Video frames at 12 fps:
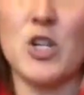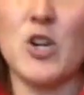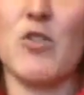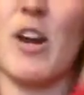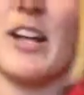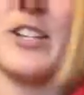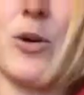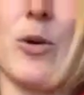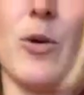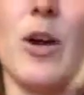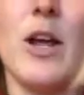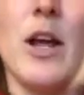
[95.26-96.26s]
when you're running.
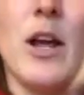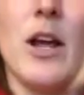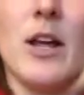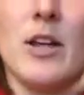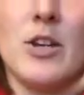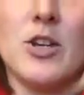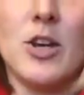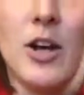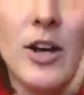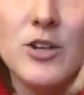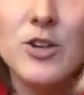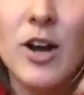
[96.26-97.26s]
So
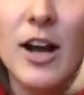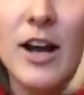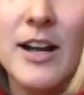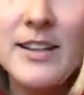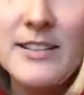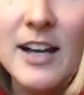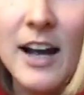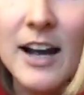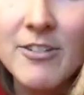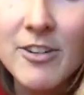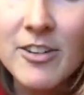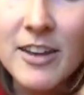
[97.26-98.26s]

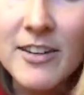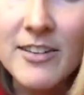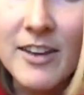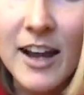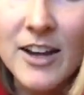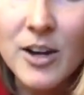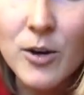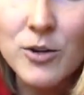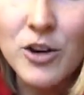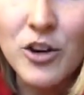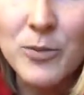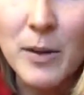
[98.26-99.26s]
try for this. I
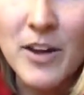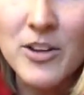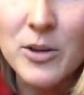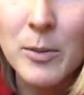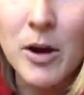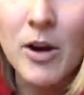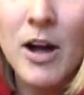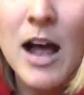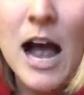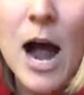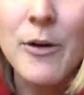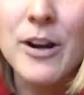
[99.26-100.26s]
coach girls basketball.
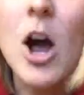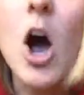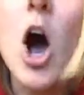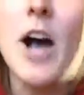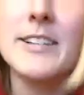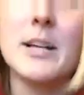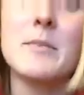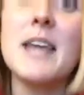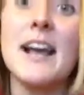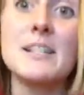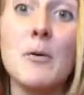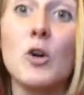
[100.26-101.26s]
Awesome.
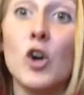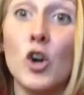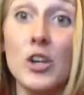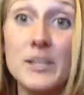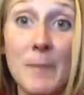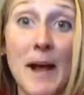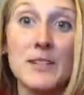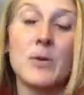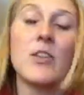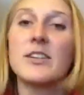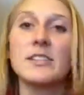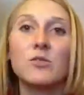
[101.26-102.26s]
Yes, girls
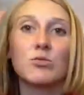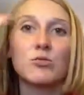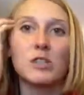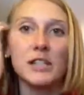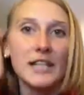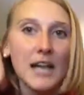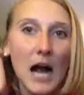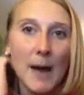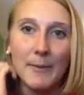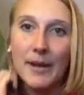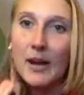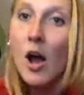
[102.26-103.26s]
basketball, this is really
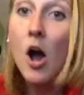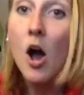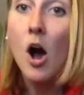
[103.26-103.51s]
common,